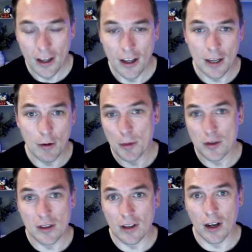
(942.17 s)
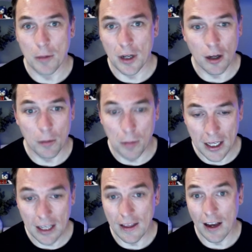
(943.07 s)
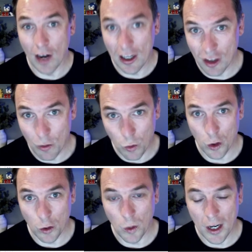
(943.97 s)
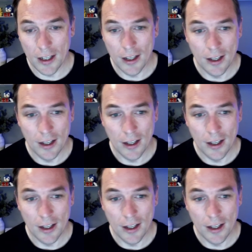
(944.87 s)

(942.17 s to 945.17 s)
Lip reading: He represents a company called Blink. They are actually worldwide.